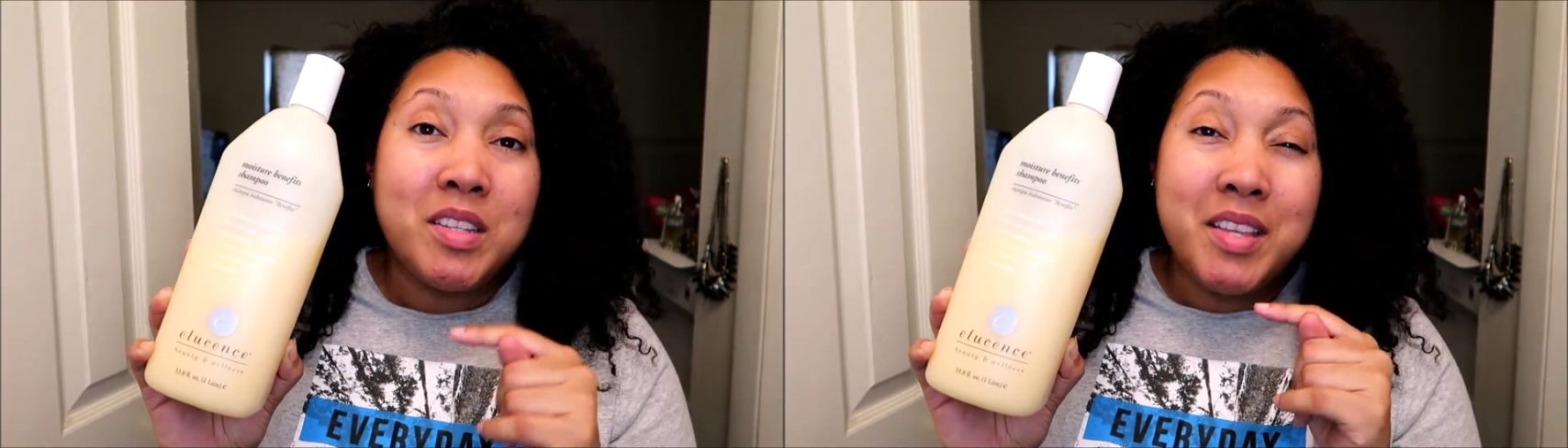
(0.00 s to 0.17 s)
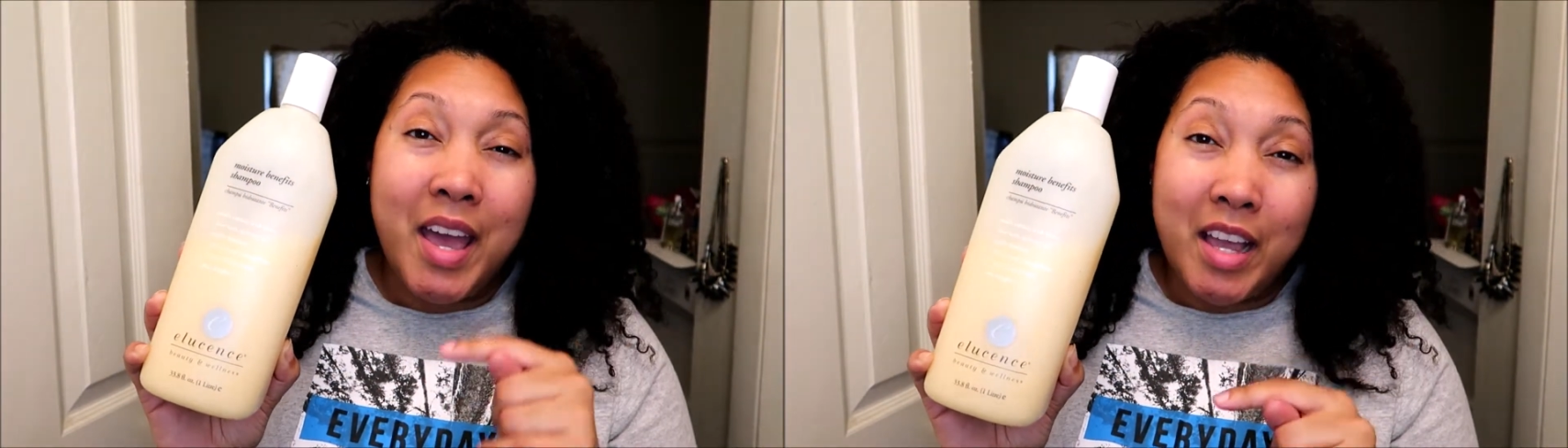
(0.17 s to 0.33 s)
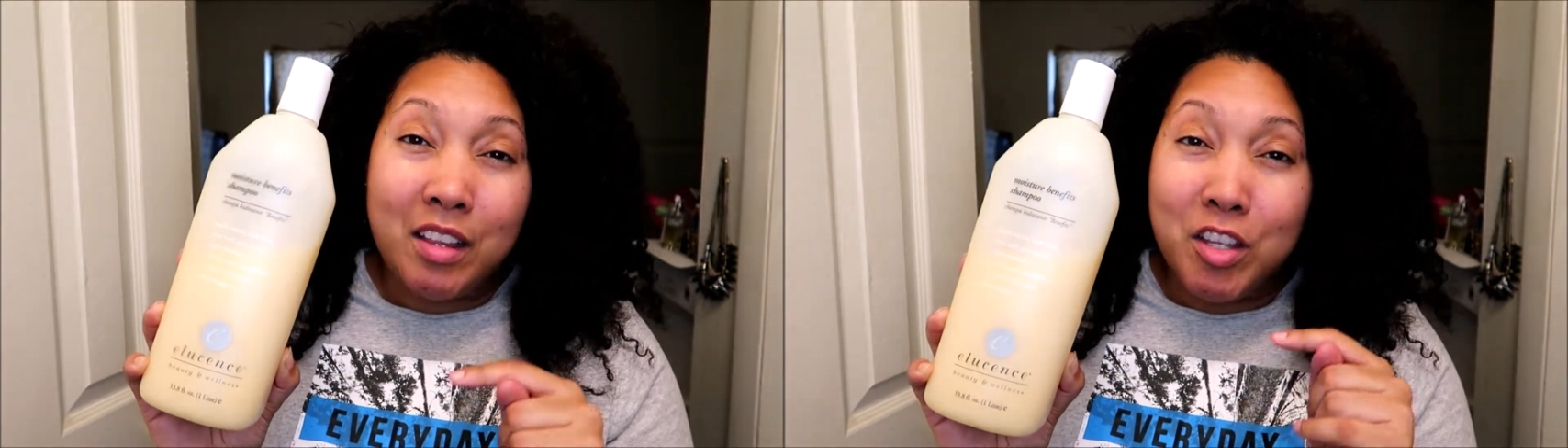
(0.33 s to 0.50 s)

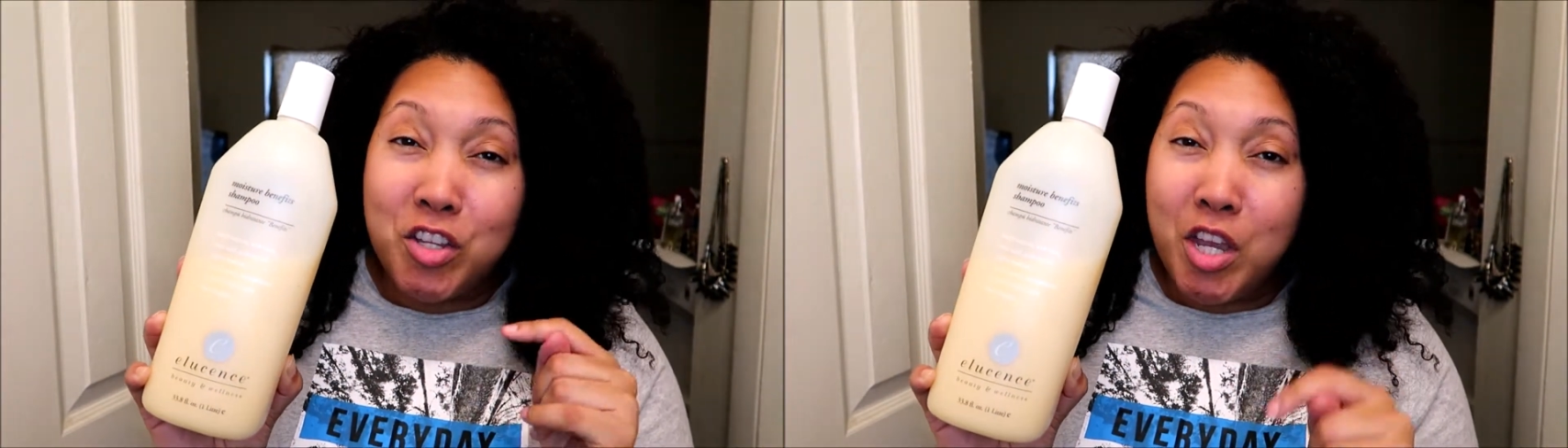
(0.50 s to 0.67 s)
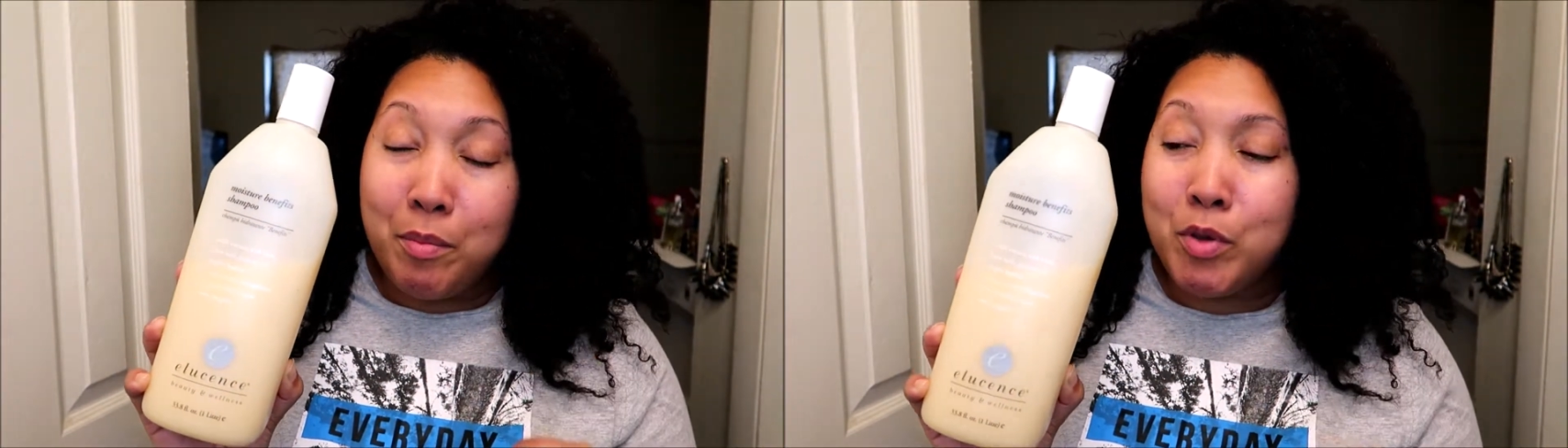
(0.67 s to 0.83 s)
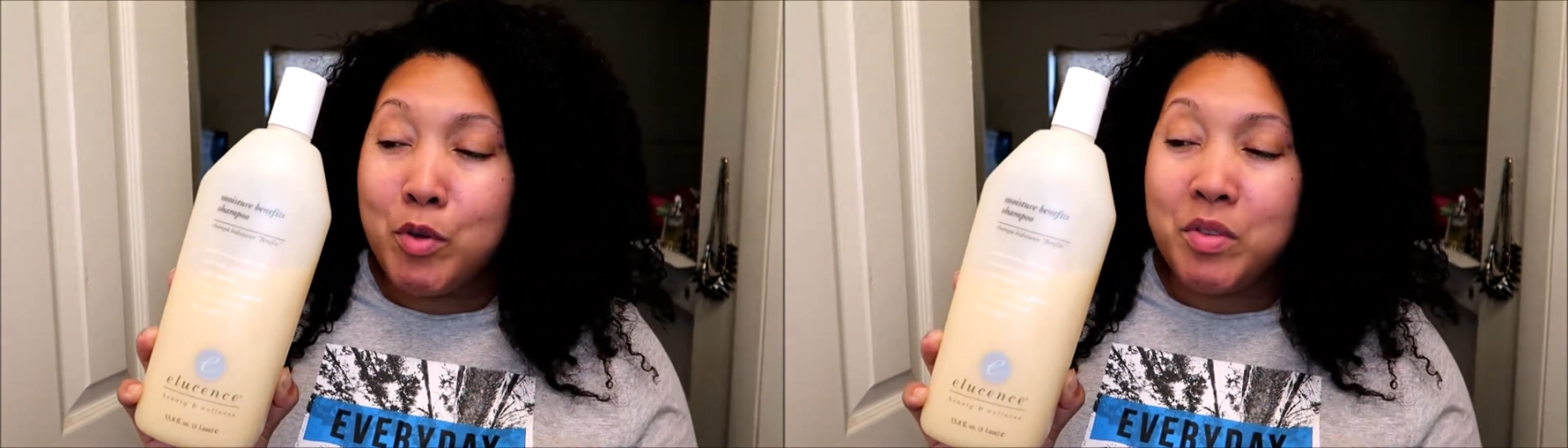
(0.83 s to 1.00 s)
detangling
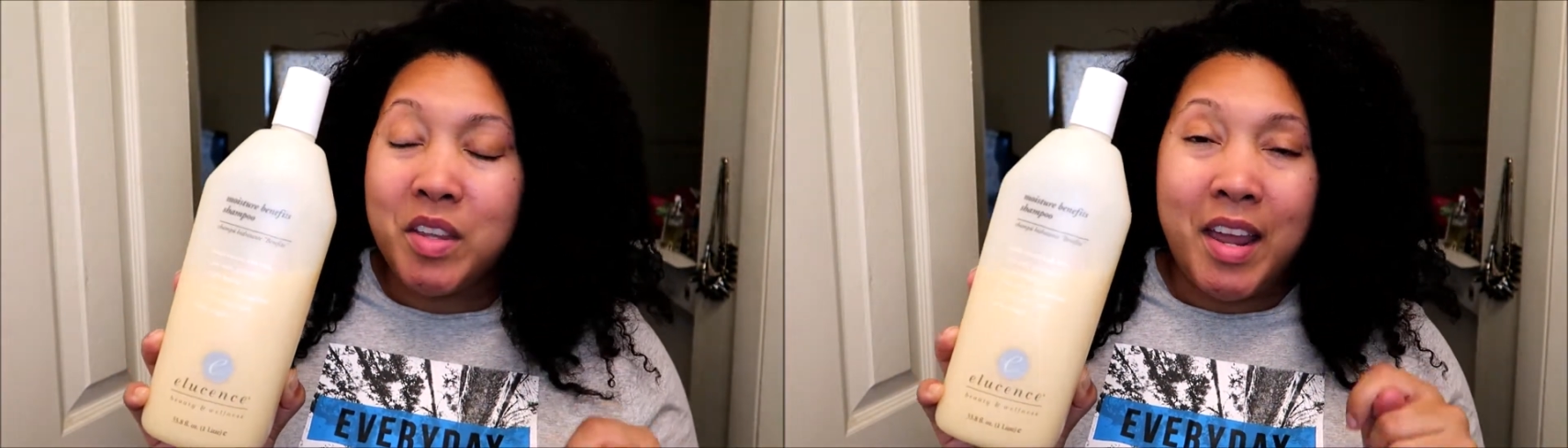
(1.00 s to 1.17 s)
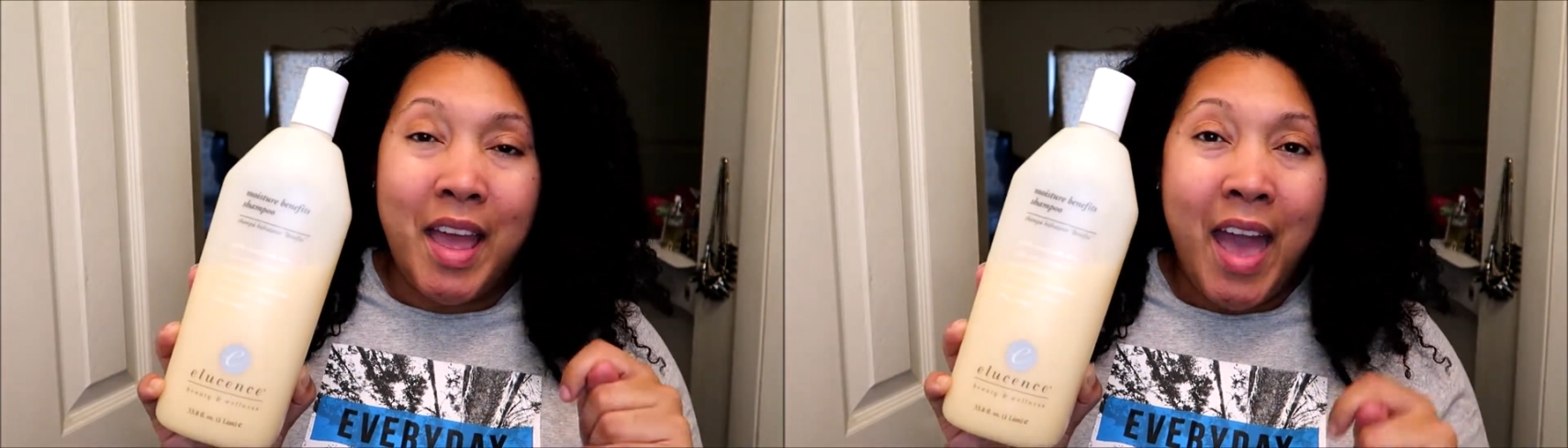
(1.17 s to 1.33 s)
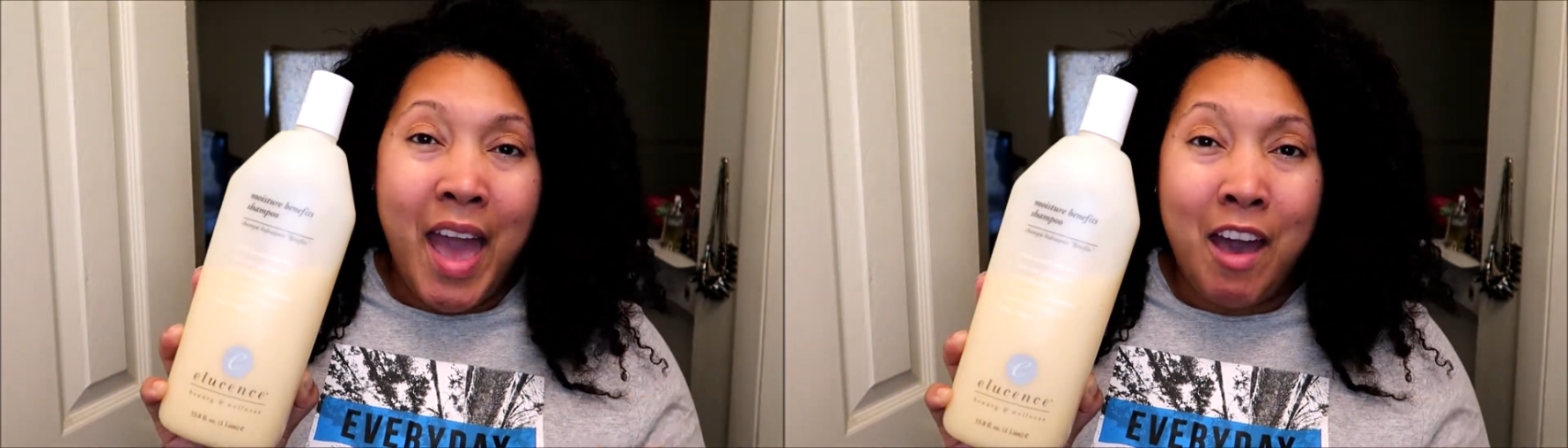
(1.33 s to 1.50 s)
shampoos that
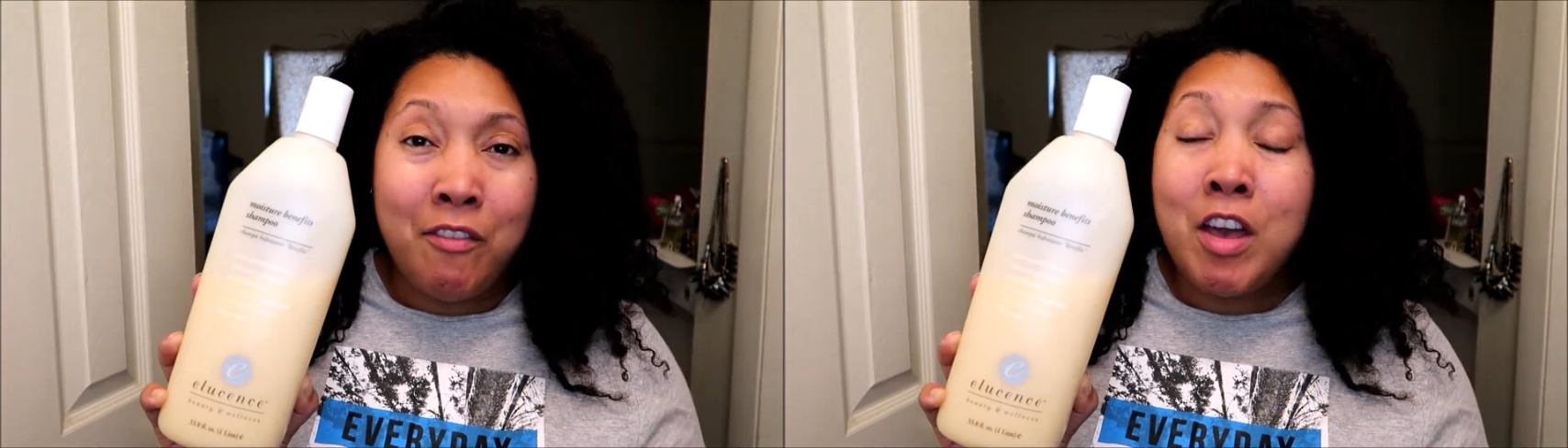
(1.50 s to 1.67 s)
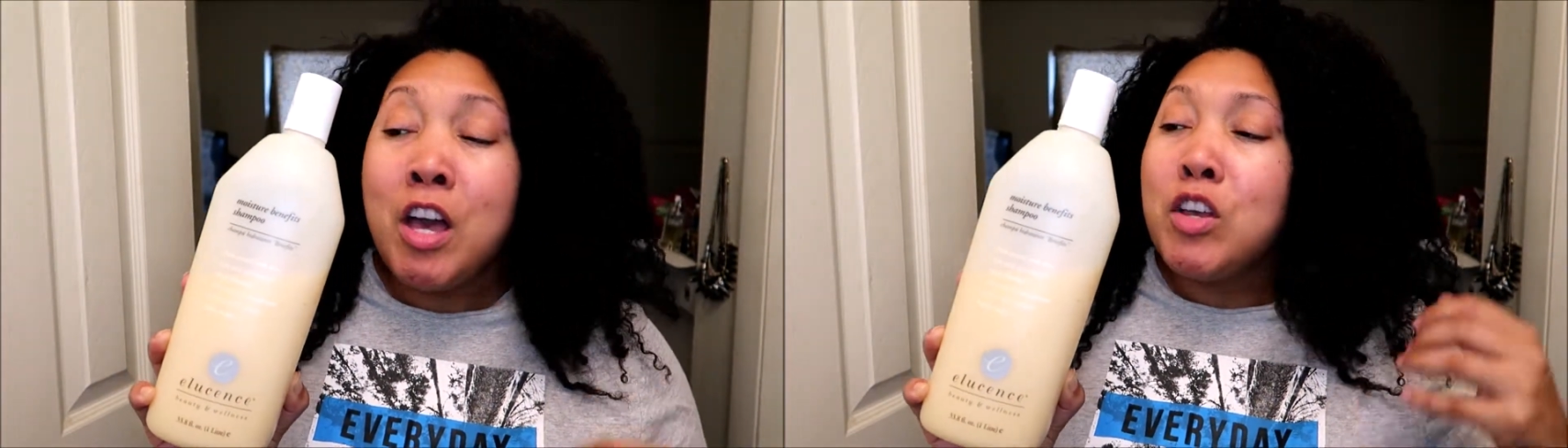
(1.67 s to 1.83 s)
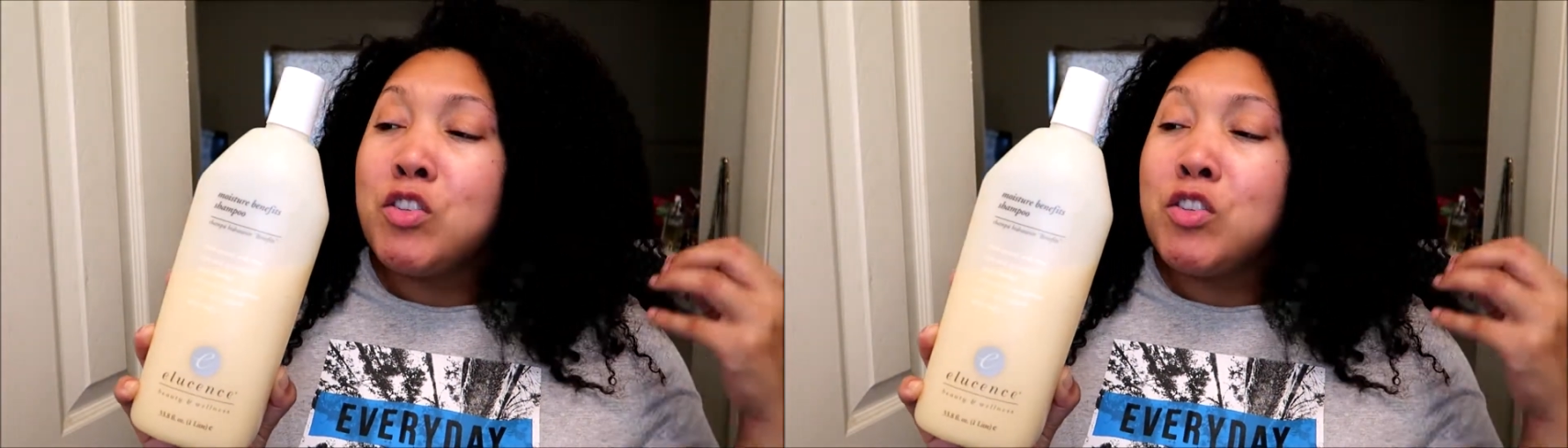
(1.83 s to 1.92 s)
I have.